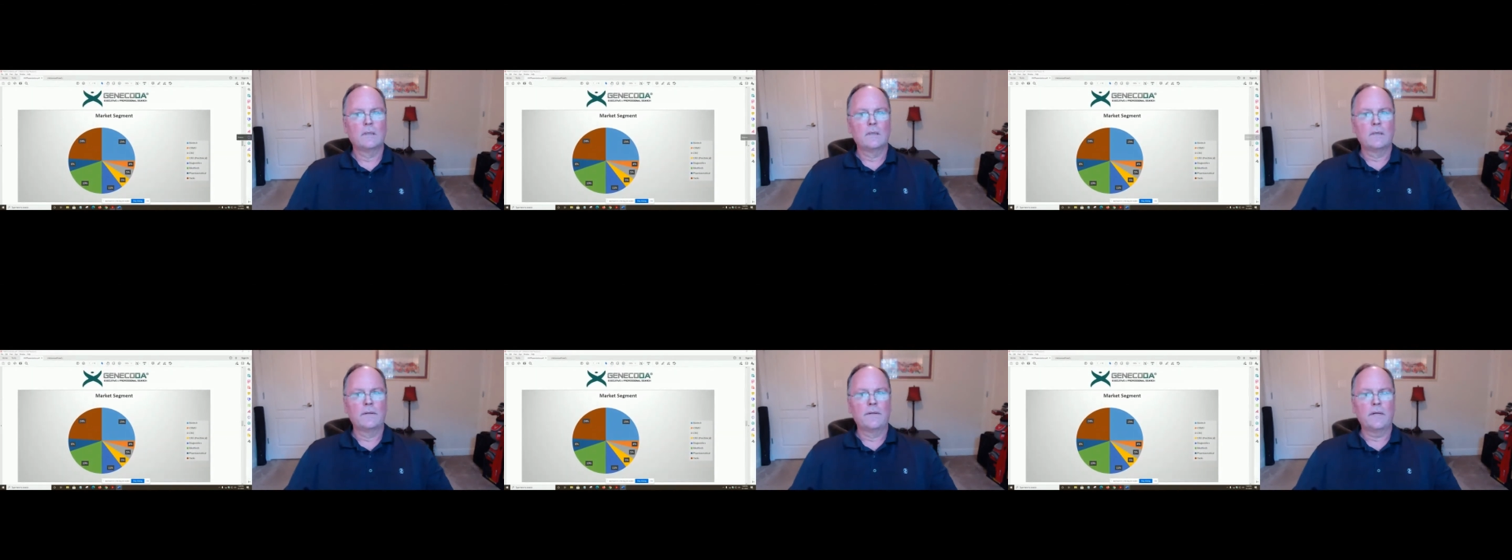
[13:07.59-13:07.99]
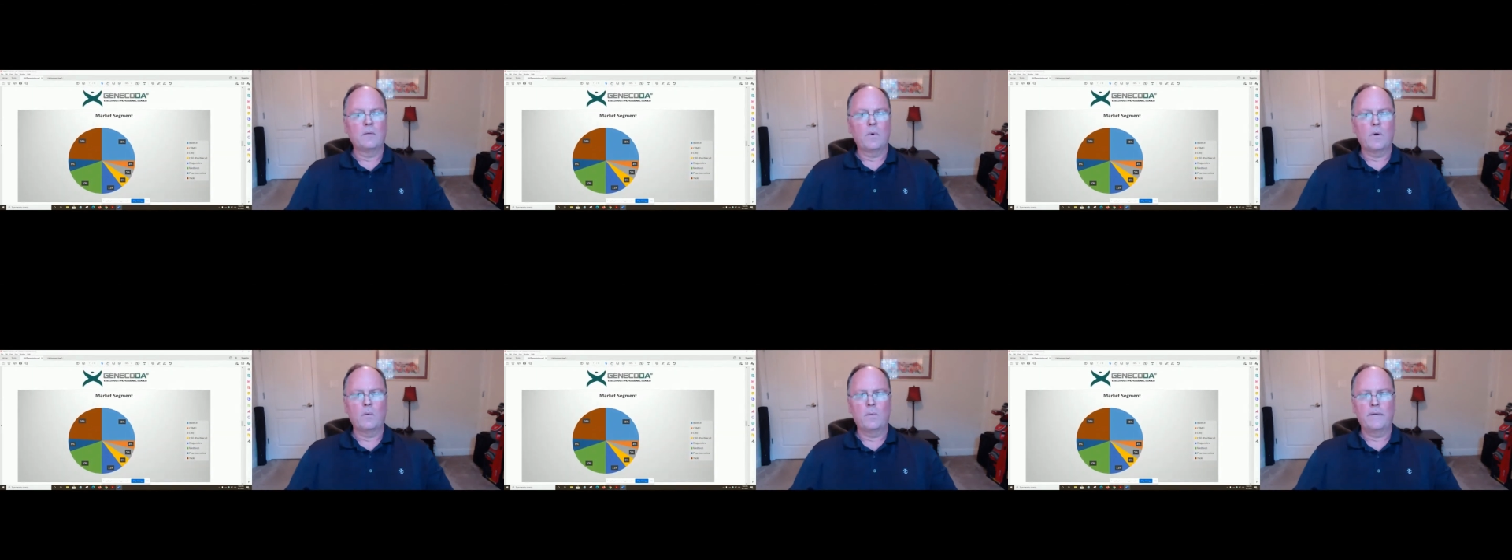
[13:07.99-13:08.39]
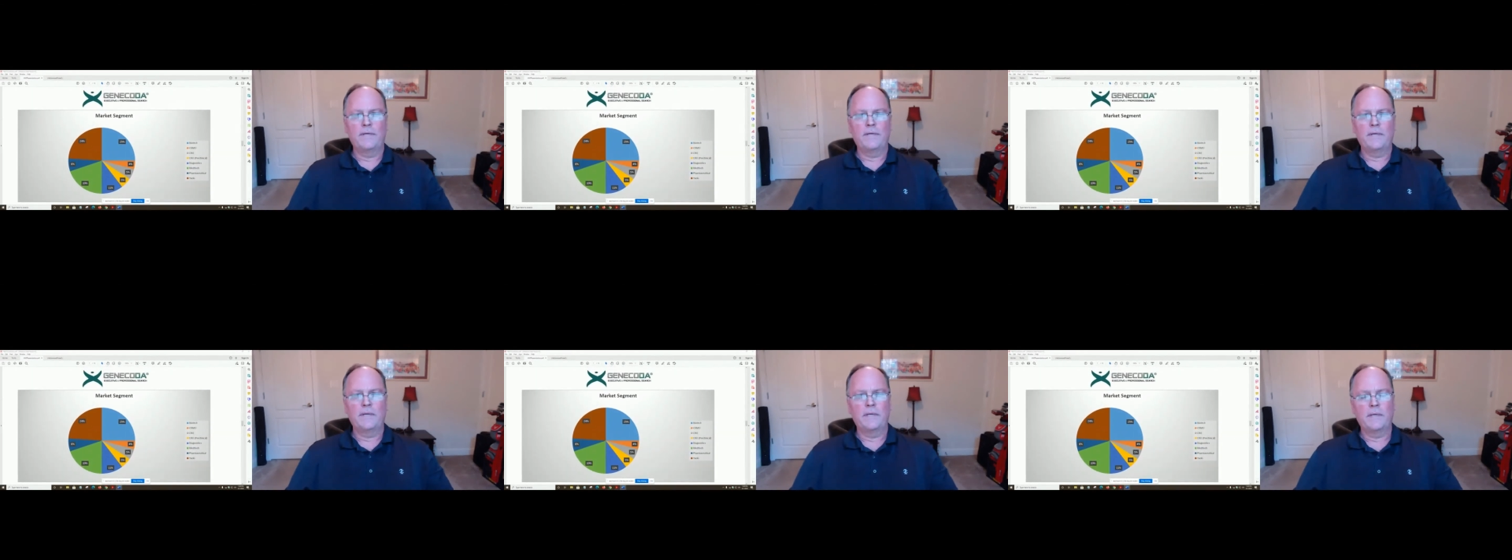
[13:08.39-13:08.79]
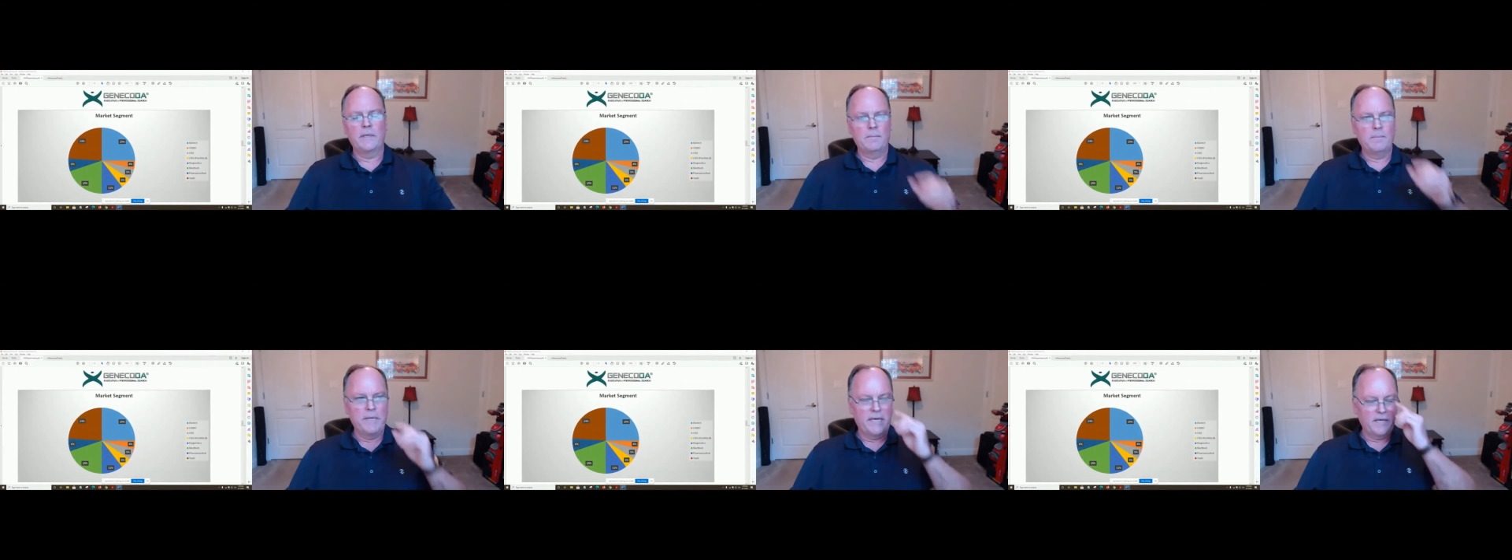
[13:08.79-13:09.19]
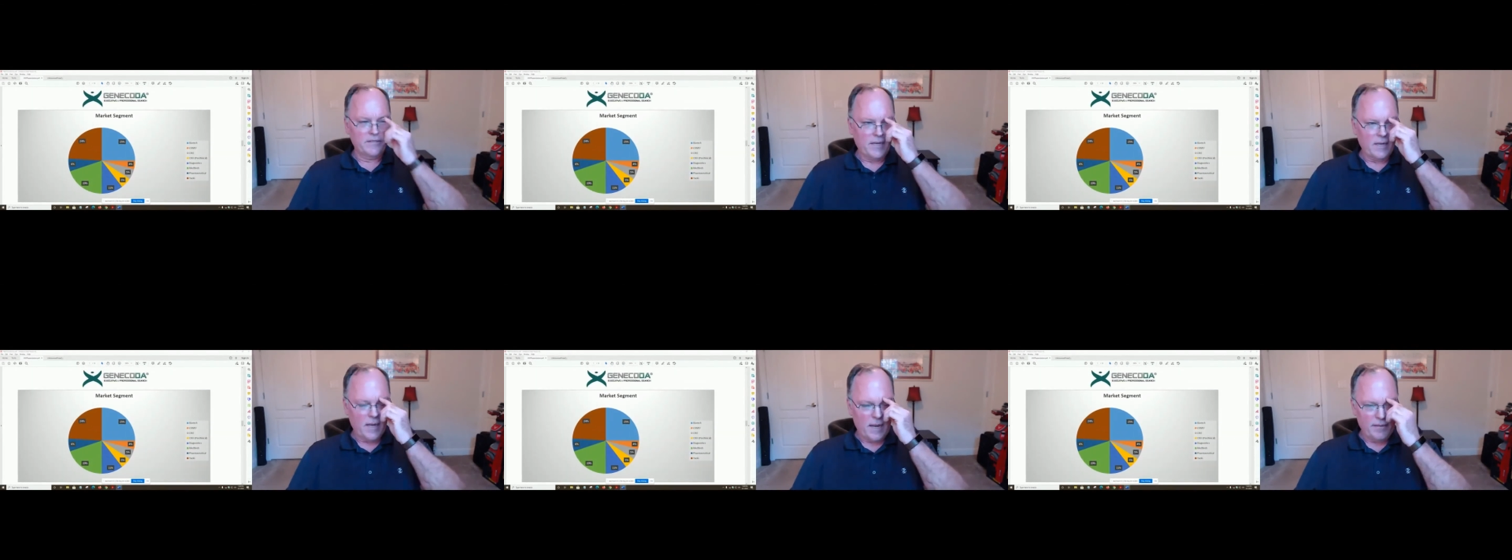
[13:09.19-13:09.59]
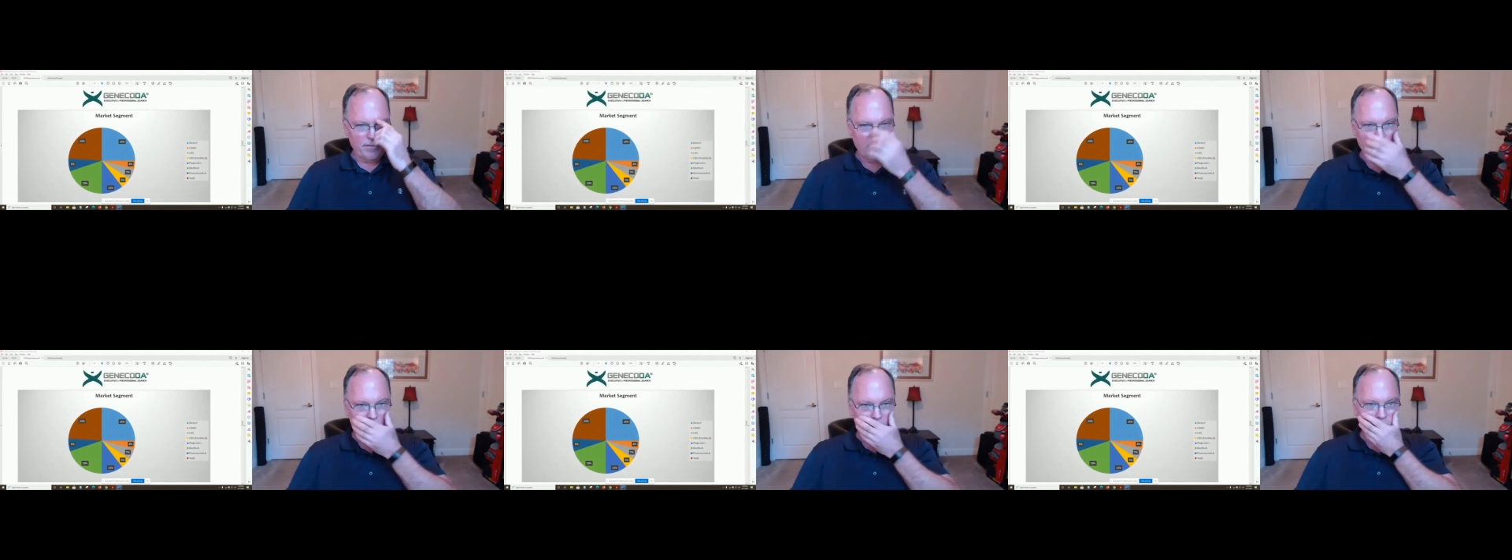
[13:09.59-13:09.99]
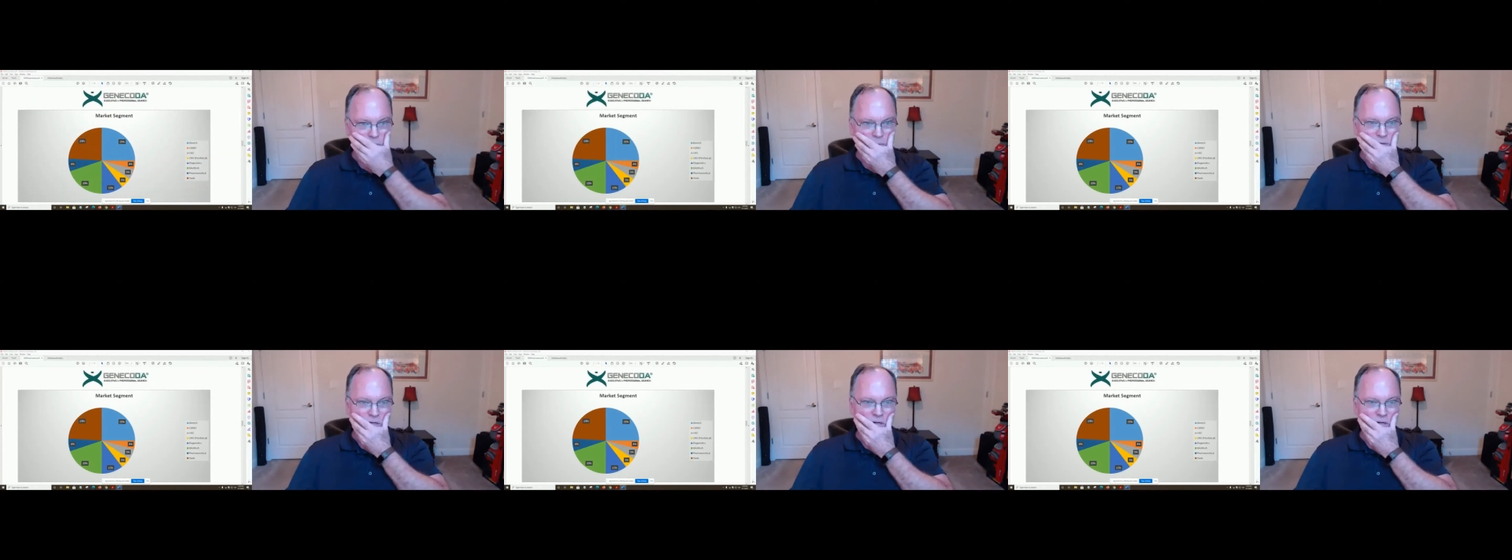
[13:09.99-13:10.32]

Then what we did, because I thought,